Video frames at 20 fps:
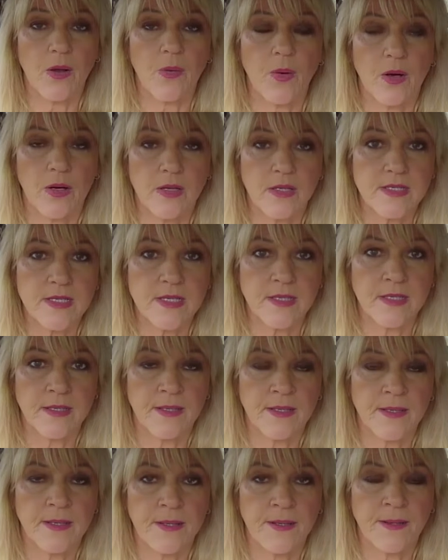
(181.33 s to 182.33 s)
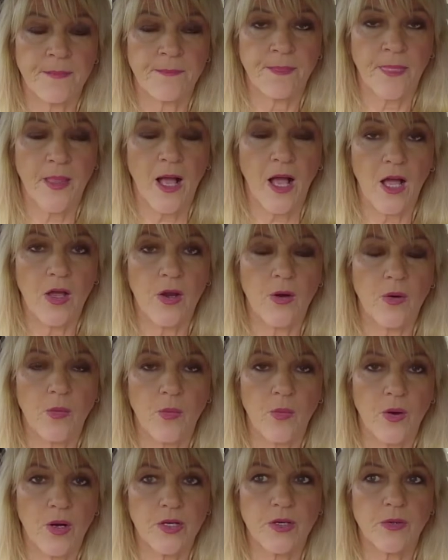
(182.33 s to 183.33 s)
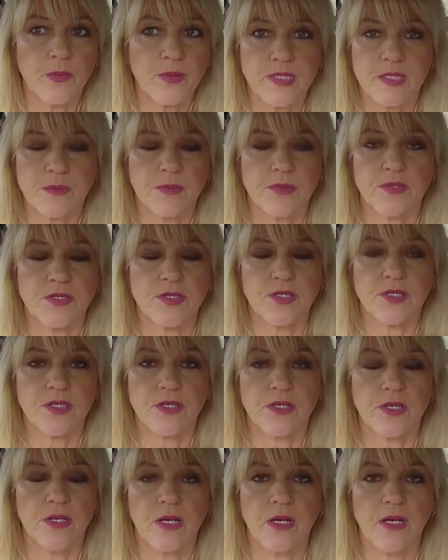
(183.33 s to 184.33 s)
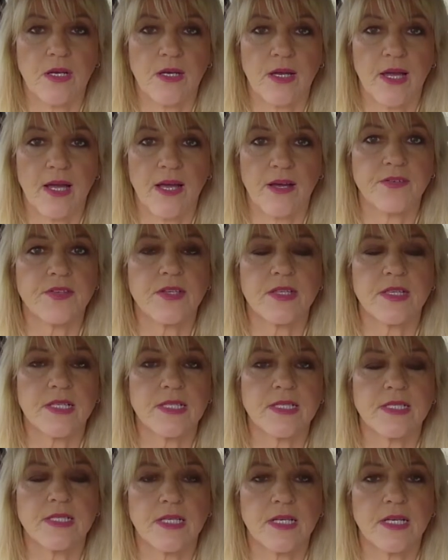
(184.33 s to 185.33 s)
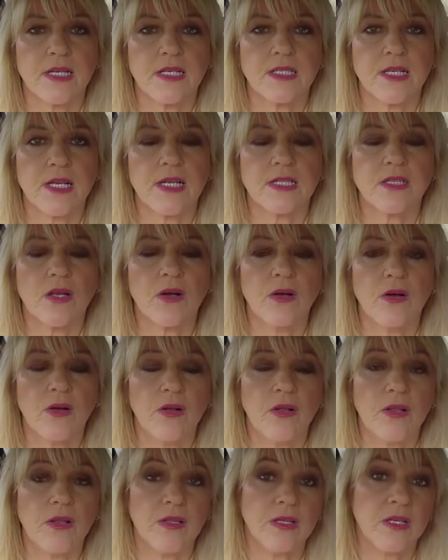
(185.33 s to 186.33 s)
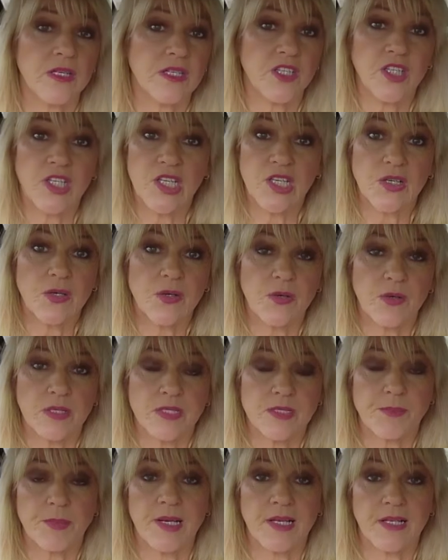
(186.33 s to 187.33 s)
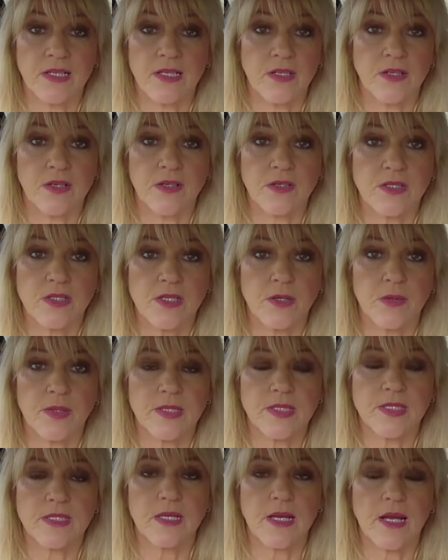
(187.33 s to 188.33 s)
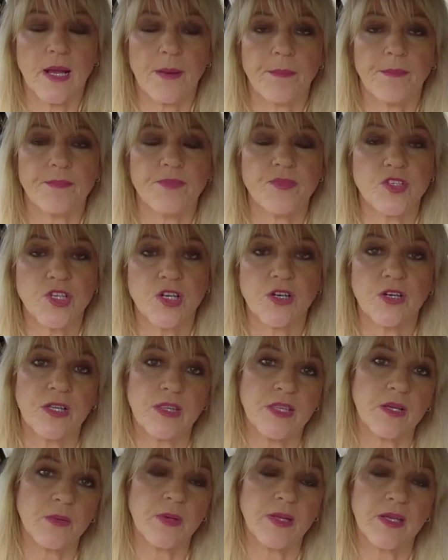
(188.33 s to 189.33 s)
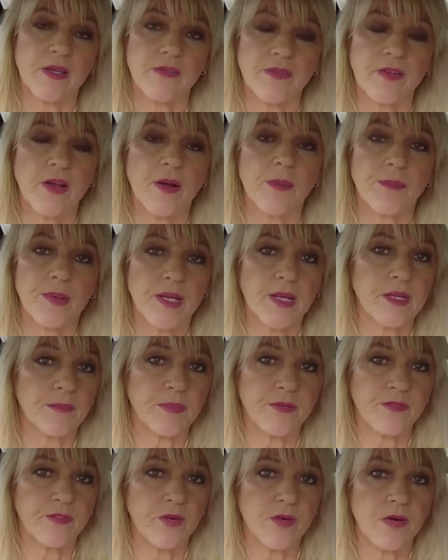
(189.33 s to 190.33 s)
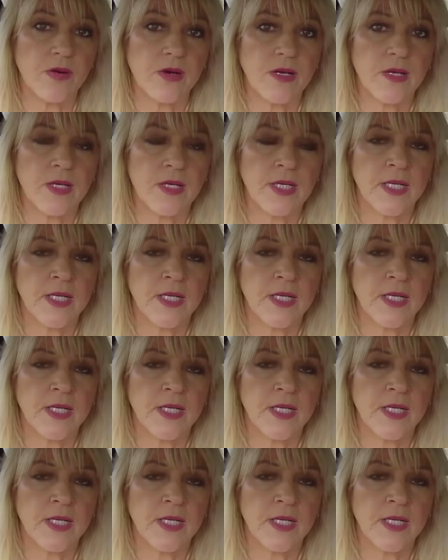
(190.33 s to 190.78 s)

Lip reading: what? What are we supposed to do now after this stage? It's all new. It's brand new. So it's a journey that we have not been before.